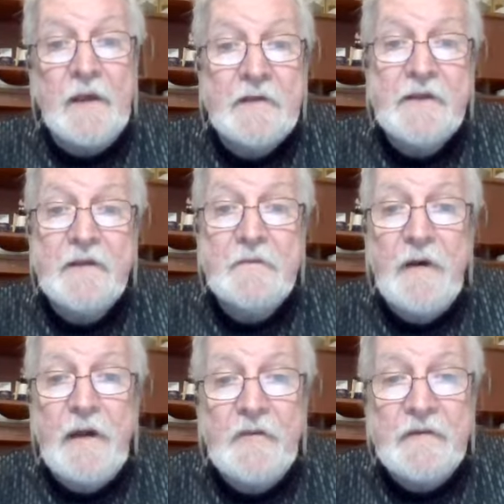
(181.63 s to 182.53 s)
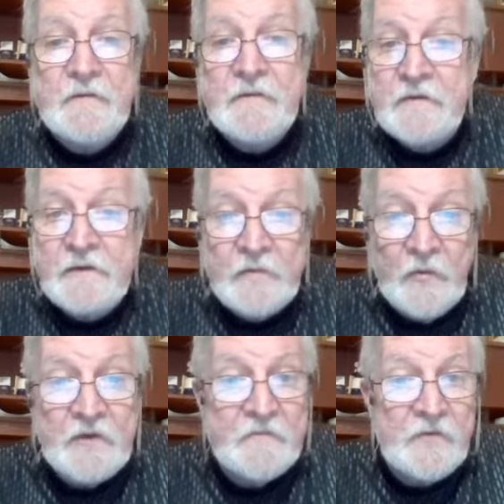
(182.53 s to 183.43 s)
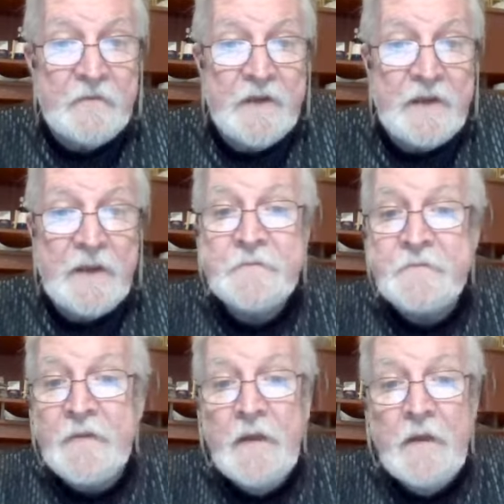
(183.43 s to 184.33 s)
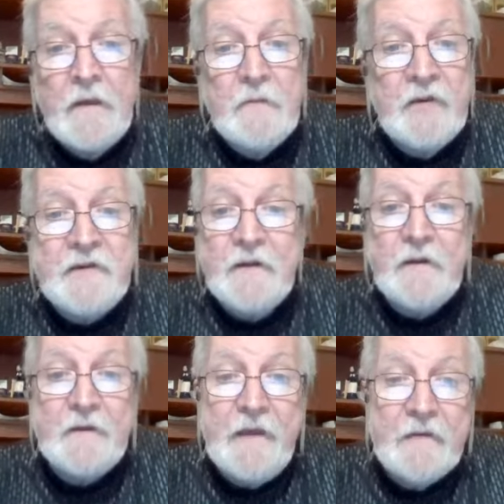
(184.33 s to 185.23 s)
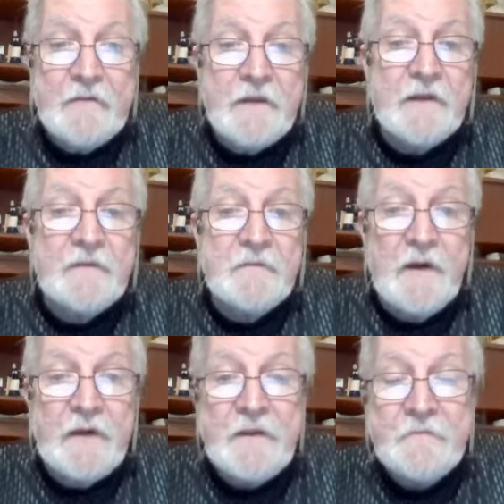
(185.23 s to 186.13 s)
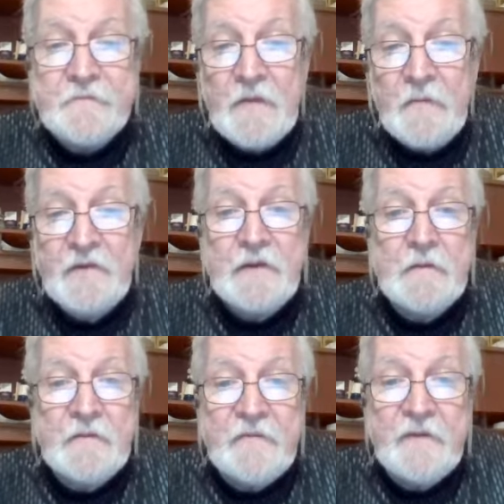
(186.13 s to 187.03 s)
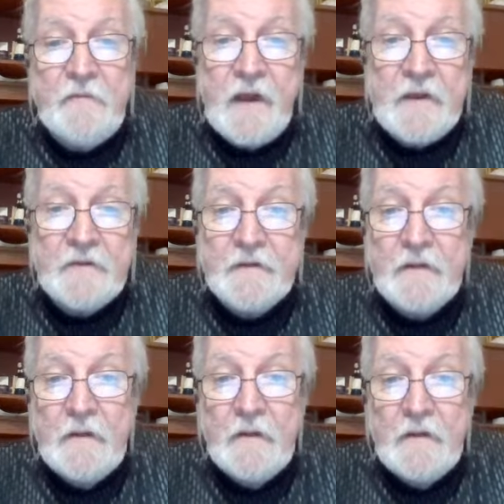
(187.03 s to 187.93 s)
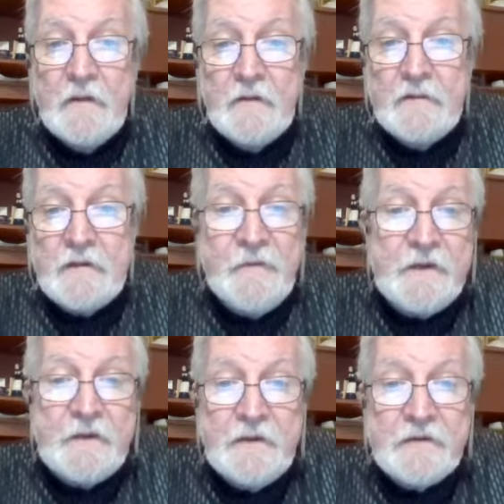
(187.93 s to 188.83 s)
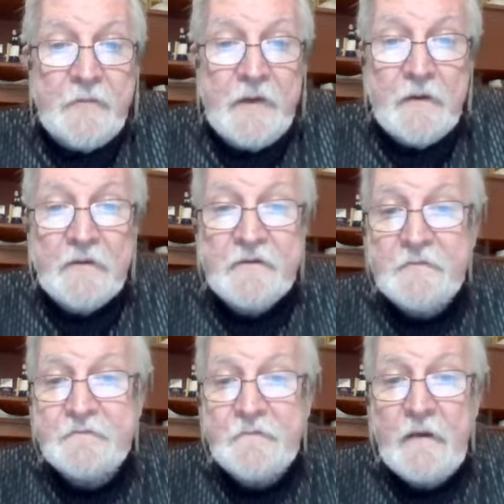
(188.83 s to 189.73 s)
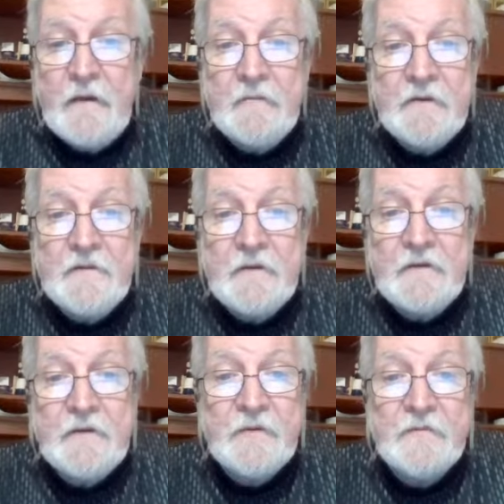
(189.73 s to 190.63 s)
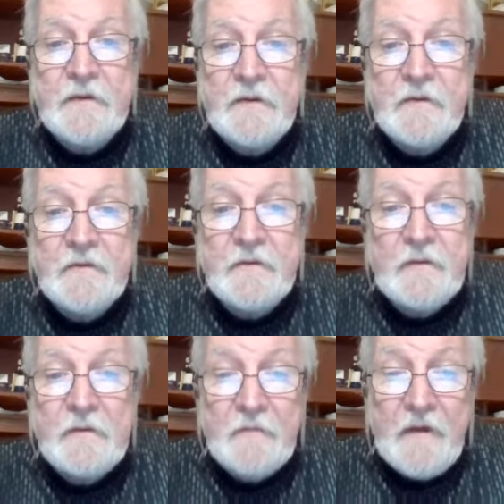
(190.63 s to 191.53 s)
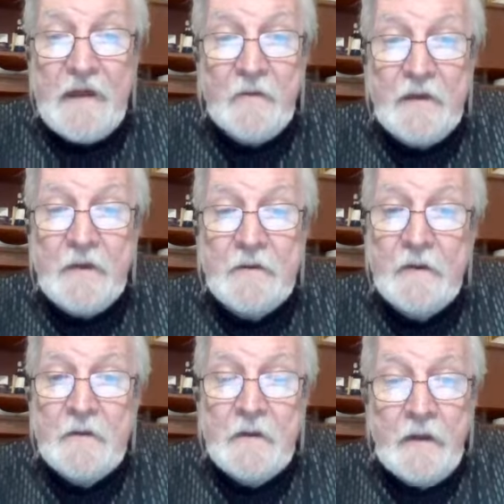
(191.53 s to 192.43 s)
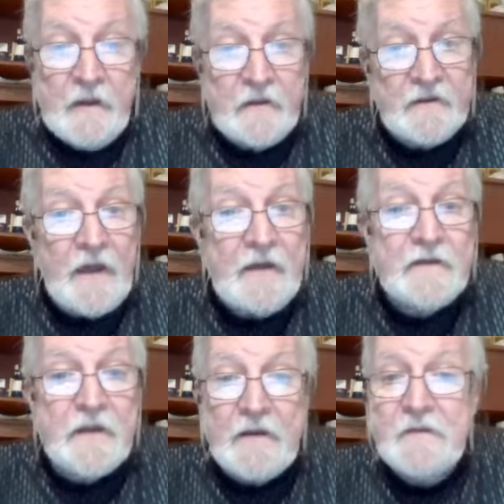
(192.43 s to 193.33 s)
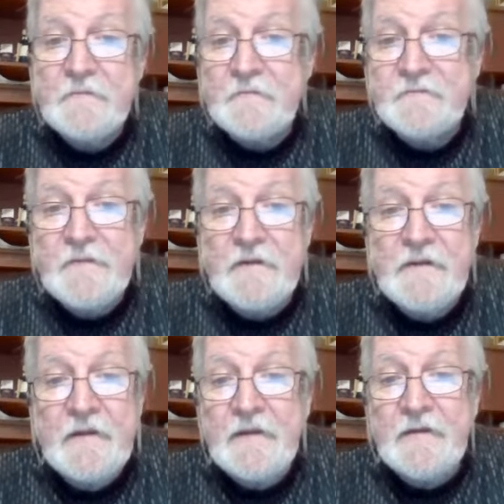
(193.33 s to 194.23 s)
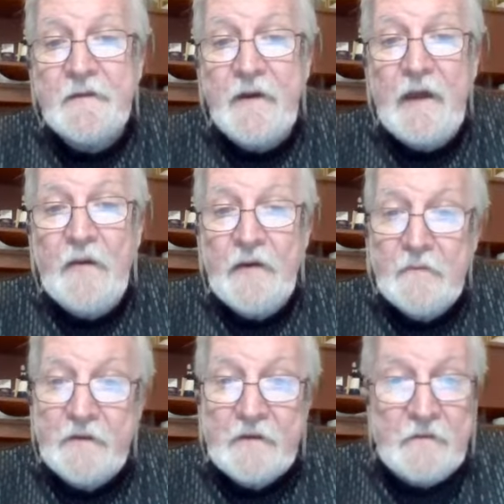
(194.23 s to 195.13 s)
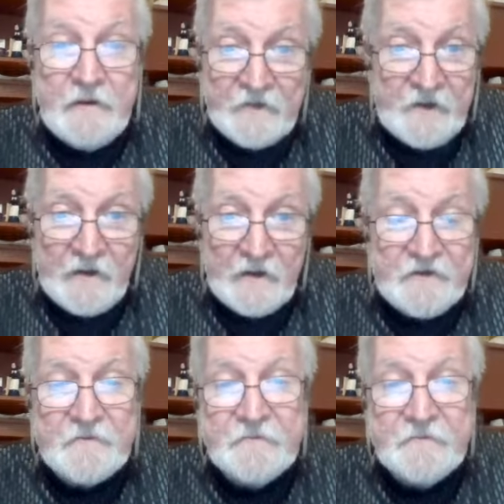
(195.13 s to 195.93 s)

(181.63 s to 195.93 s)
a lot of scenic byways where there's this wonderful committee, puts it all together, gets the money, puts up a few panels, the committee disappears, and within 2 or 3 years the byway has signs on it that says it's a byway, but nothing else.